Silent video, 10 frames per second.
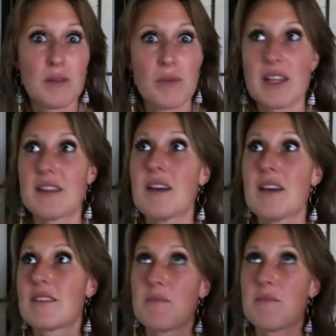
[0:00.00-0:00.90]
And what that
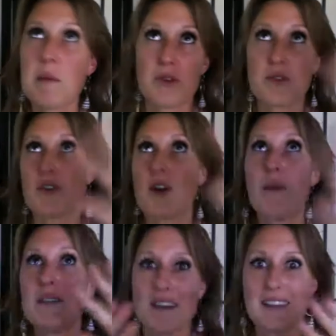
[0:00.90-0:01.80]
does is people start
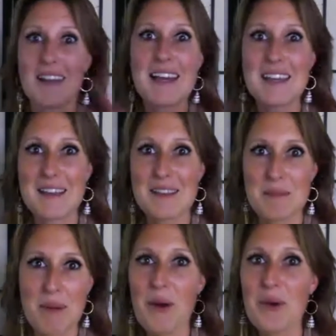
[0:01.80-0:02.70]
commenting and liking
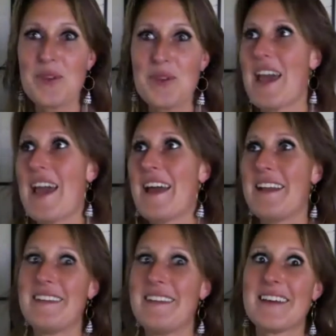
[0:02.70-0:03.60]
the post and